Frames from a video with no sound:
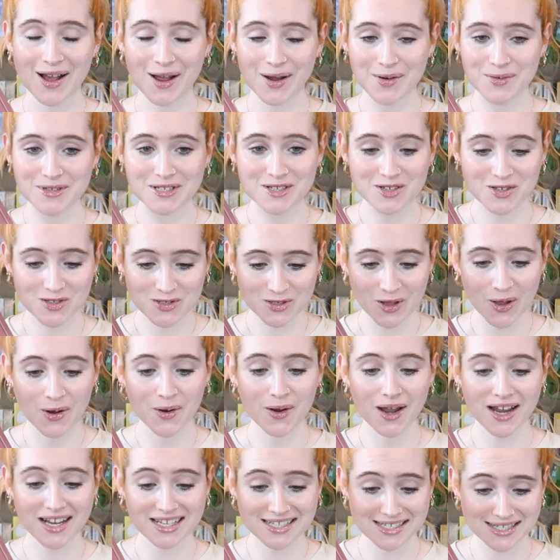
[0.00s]
I was so
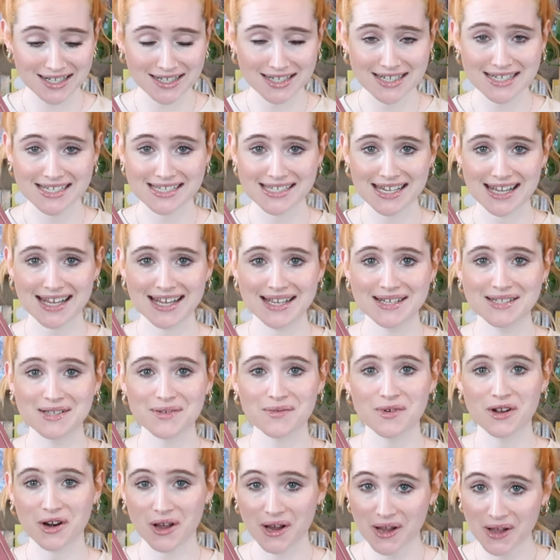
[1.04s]
excited
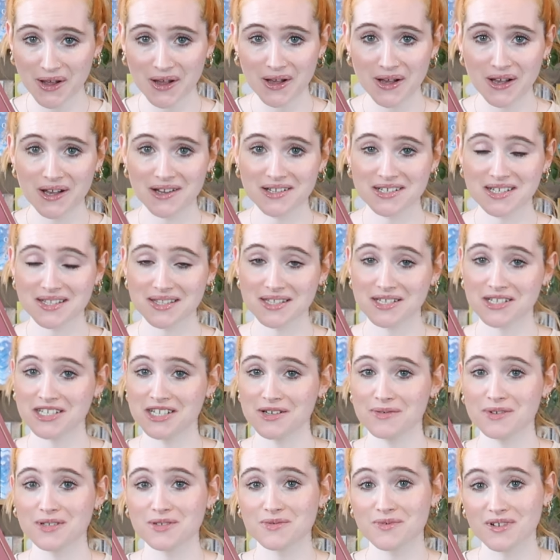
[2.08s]
when I heard that
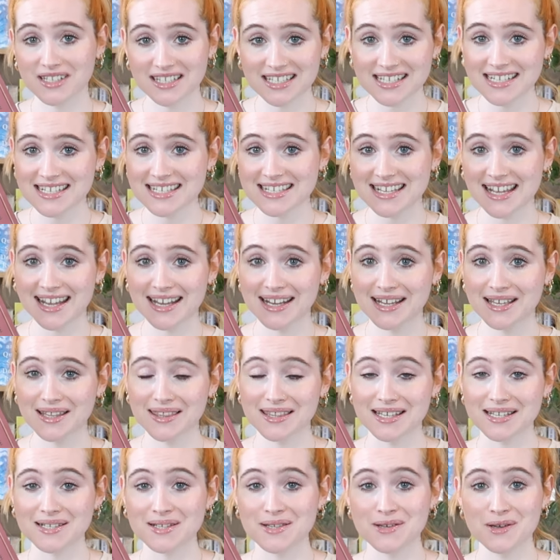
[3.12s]
she was releasing
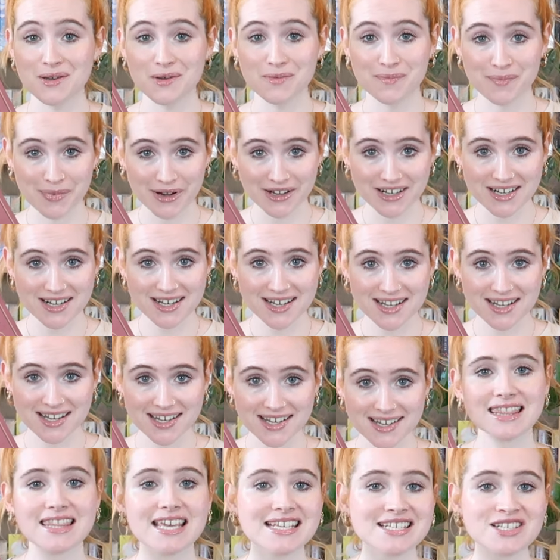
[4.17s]
this new book.
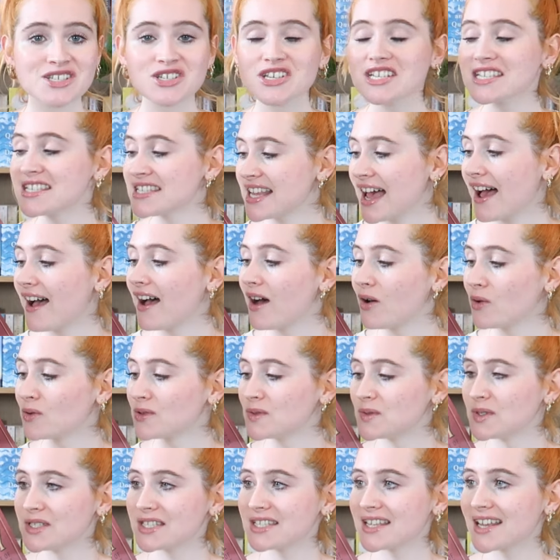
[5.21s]
And this just
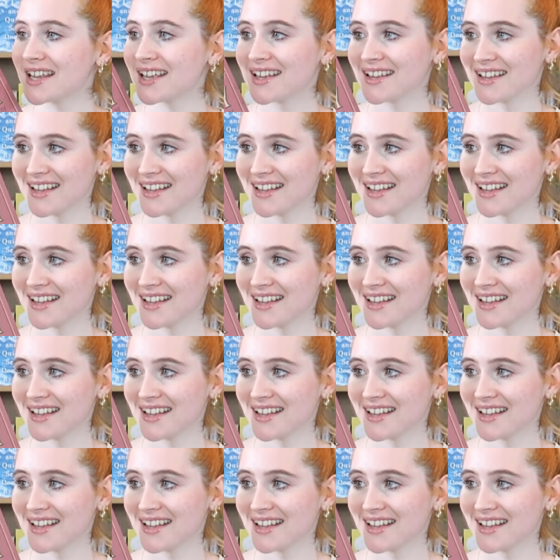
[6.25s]
sounds